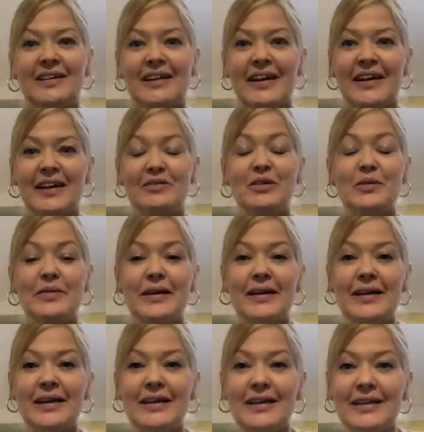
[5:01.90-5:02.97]
Hey
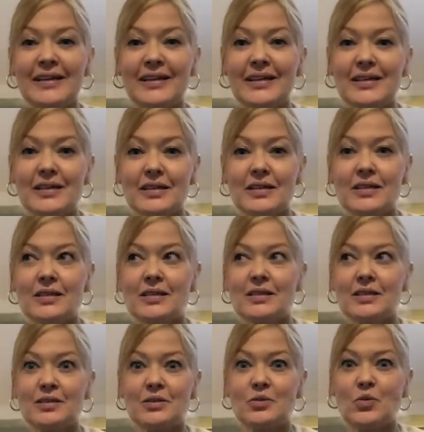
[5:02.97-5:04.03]
everybody, it
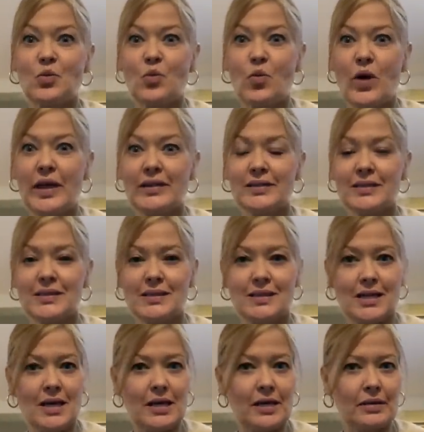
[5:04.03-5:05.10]
is
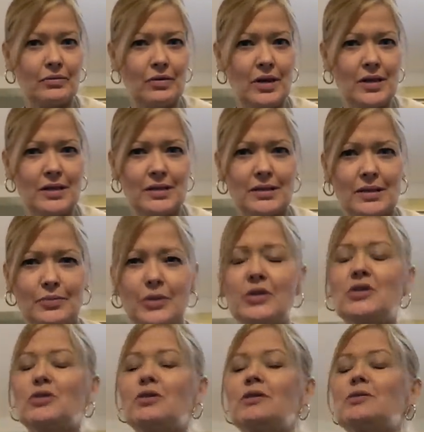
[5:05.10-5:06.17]
Wednesday, right? I'm pretty
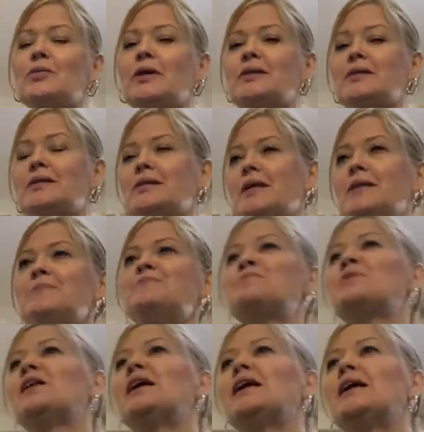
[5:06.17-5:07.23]
sure it's Wednesday.
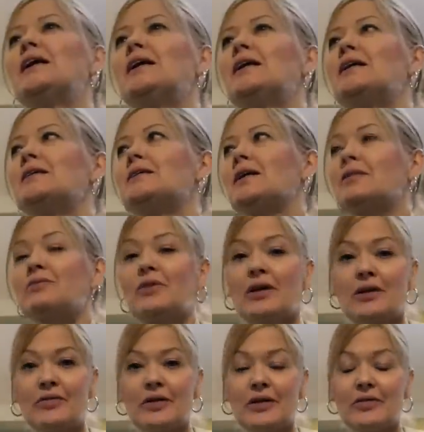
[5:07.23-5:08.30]
Time for
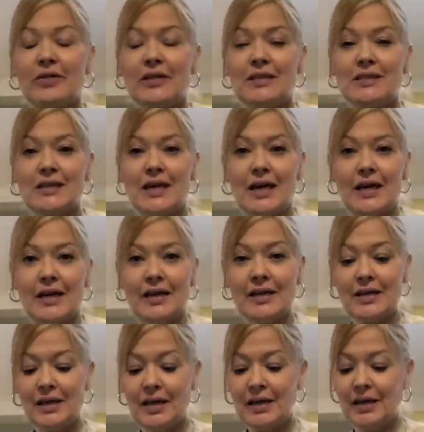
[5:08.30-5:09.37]
outfit of the
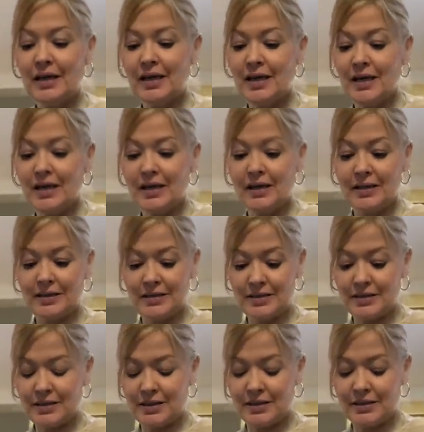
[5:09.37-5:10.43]
day.
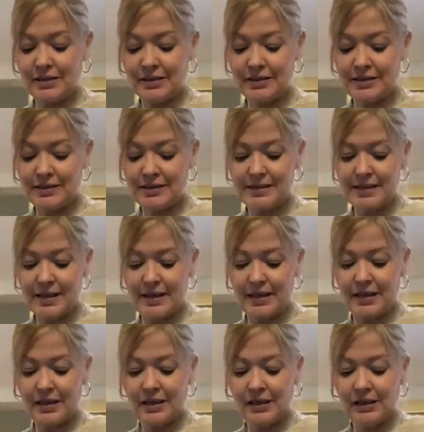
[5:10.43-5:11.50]
And let's
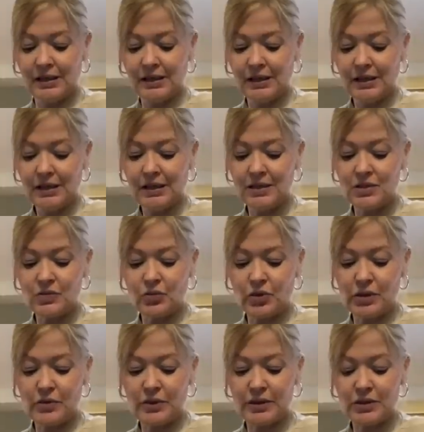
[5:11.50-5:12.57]
see, It is
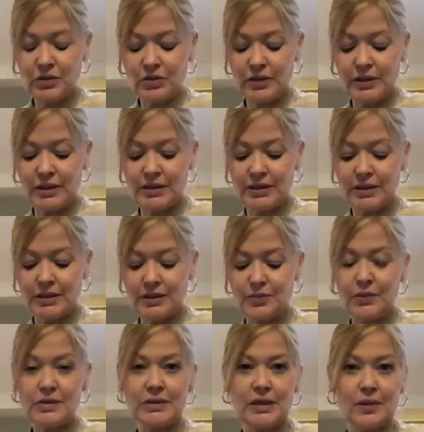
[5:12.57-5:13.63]
forty-one degrees. It is
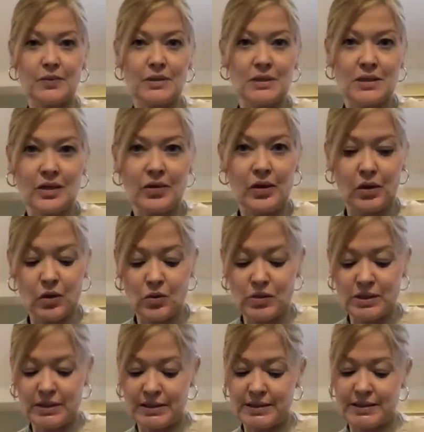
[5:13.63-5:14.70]
supposed to get up into the low
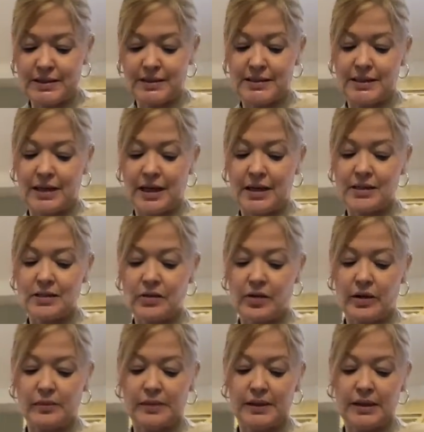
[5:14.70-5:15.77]
sixties today, so
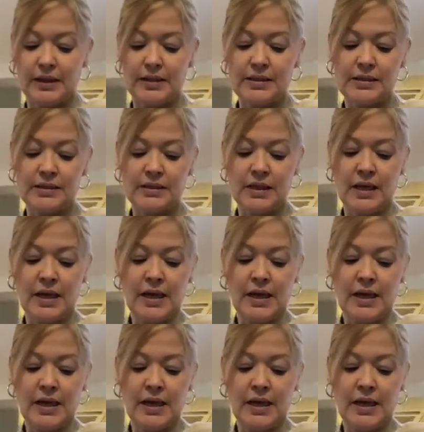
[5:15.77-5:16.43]
that'll be nice.